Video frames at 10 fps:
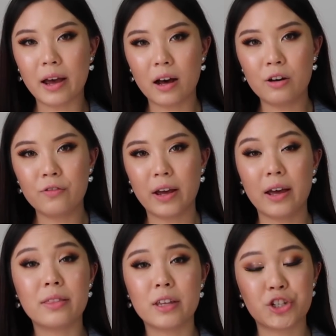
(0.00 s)
E L F
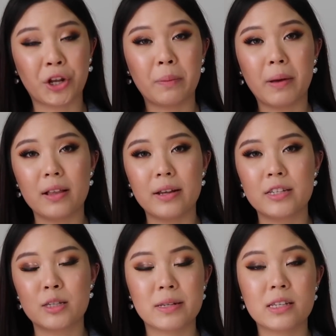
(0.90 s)
and their shadow
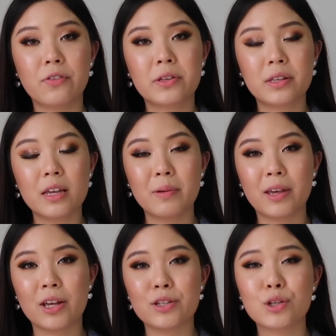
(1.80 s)
palettes specifically
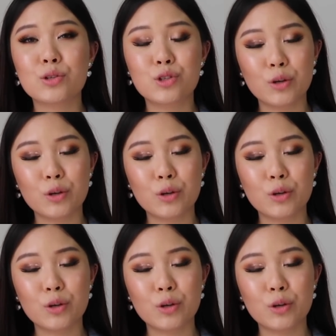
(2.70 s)
because they're